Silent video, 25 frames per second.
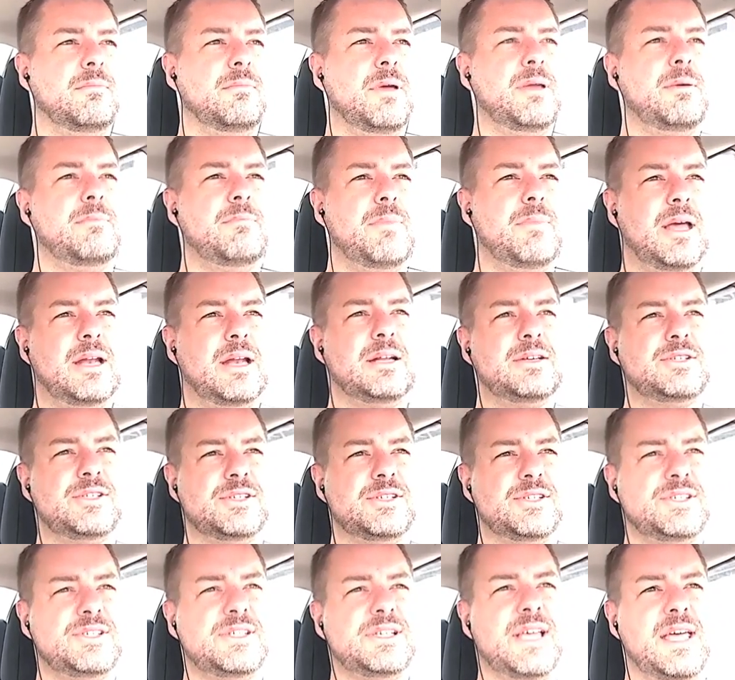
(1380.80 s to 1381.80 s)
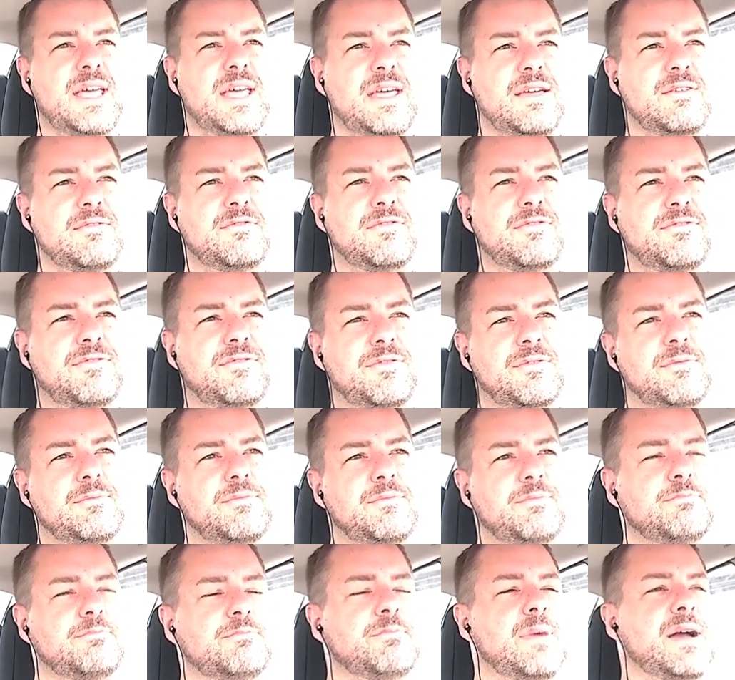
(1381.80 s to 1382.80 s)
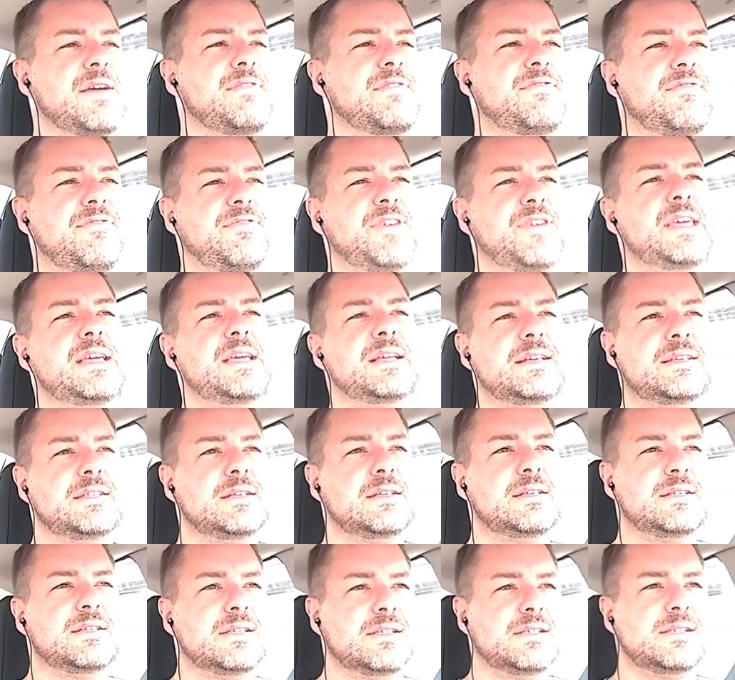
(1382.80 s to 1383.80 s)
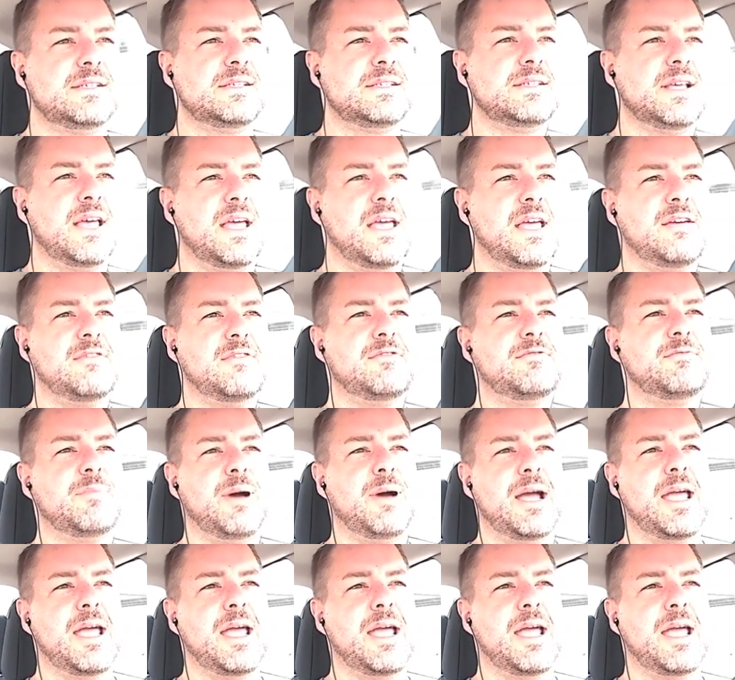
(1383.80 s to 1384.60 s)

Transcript: May have managed to save my feet, to save